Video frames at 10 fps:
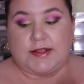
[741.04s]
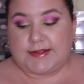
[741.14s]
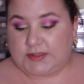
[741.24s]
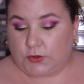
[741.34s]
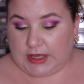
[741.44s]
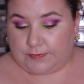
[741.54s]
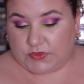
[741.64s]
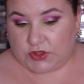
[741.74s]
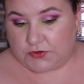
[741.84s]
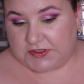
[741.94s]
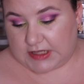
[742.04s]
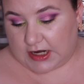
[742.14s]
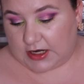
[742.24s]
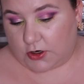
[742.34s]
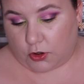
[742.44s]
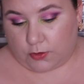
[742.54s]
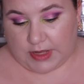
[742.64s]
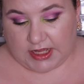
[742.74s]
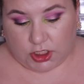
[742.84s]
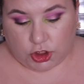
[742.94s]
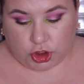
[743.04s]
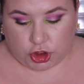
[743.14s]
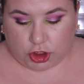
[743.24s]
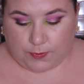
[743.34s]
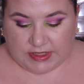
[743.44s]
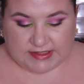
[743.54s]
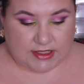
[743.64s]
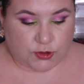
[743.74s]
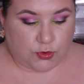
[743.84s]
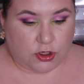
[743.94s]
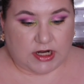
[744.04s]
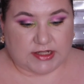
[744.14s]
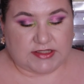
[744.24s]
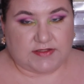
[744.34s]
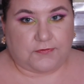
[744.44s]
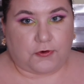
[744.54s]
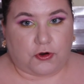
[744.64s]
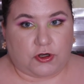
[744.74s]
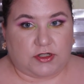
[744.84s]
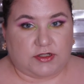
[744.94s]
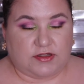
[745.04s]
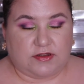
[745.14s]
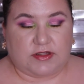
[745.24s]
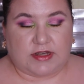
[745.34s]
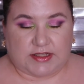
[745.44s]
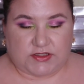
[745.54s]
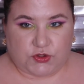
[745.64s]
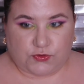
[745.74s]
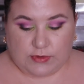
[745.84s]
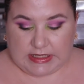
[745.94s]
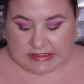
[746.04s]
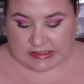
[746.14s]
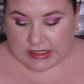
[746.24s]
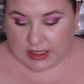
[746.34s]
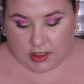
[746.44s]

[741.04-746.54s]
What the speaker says: So yeah, those are all my Shop My Stash products for the next 2 weeks.